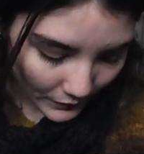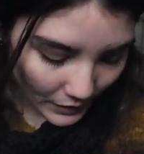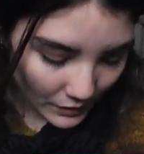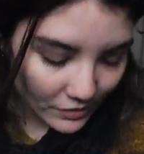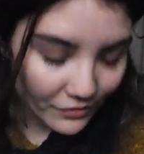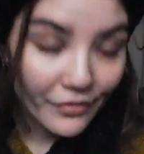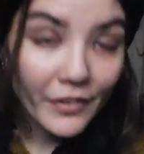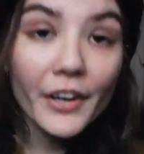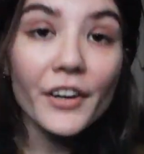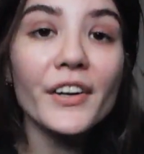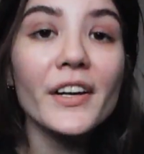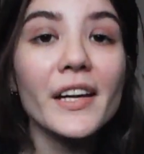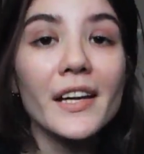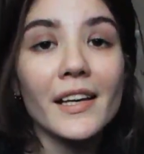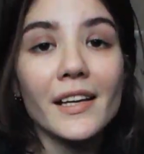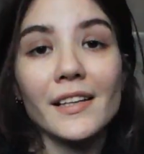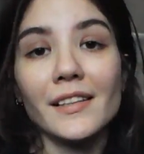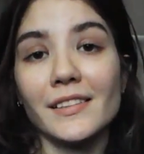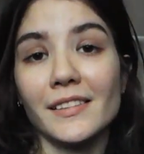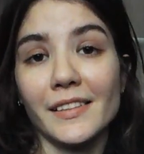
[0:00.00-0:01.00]
it's very
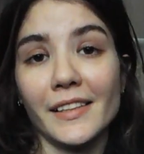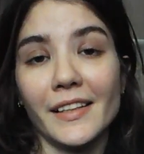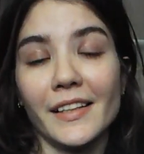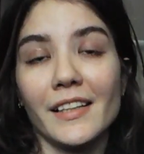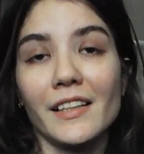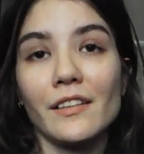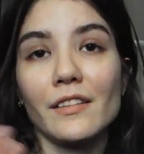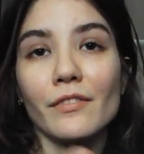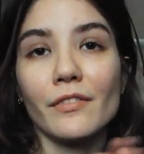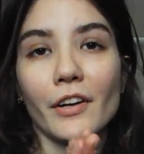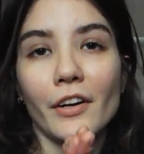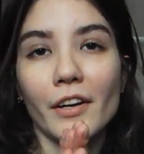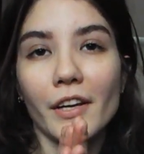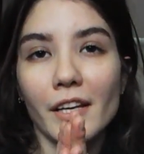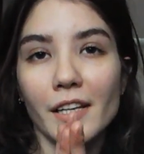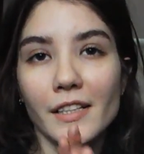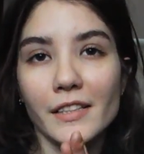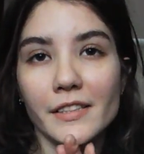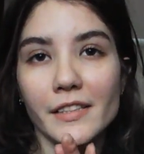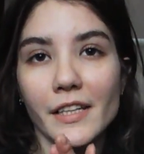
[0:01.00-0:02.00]
easy. It's very
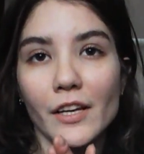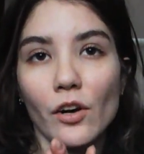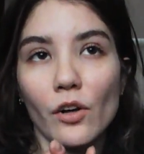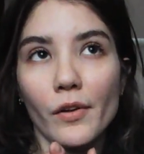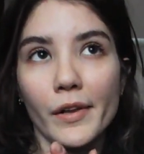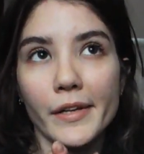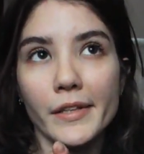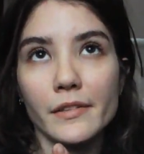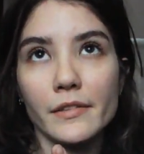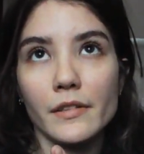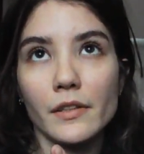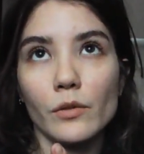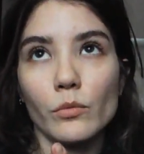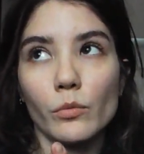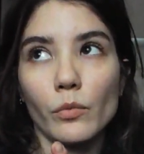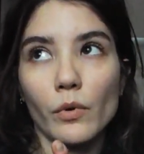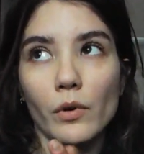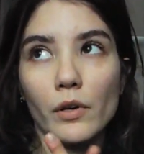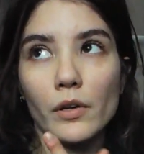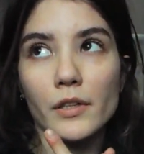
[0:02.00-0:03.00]
easy. All I did
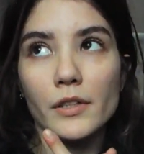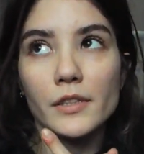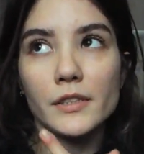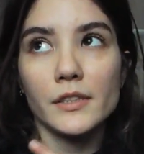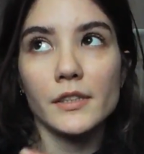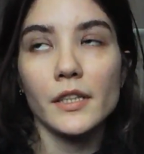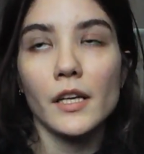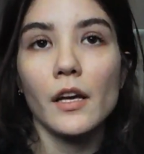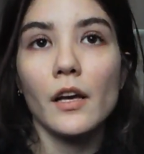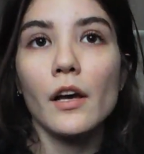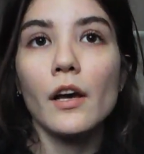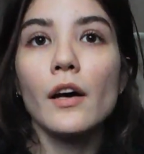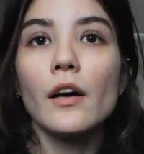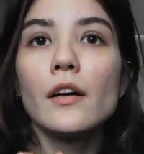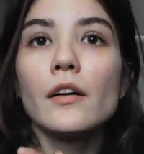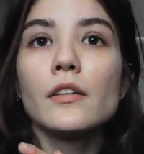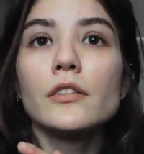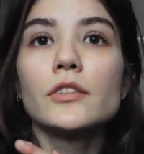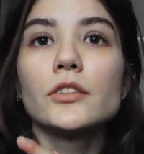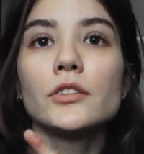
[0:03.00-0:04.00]
was
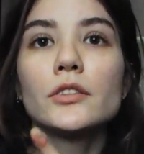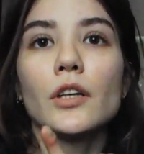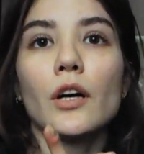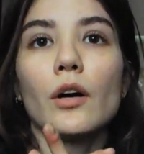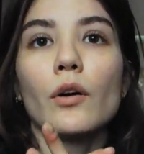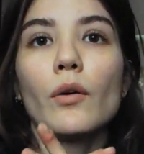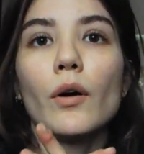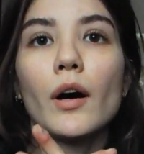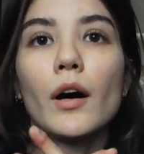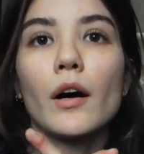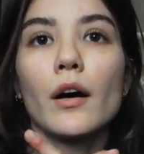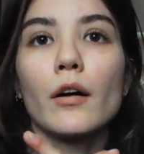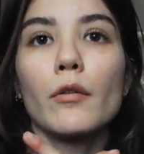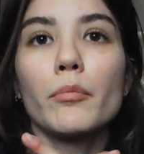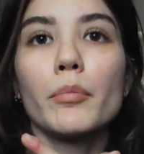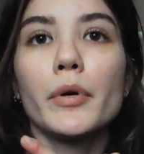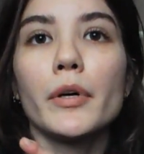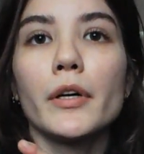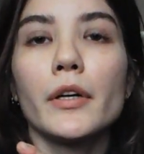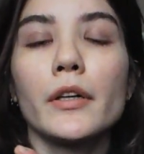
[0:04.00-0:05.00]
sew up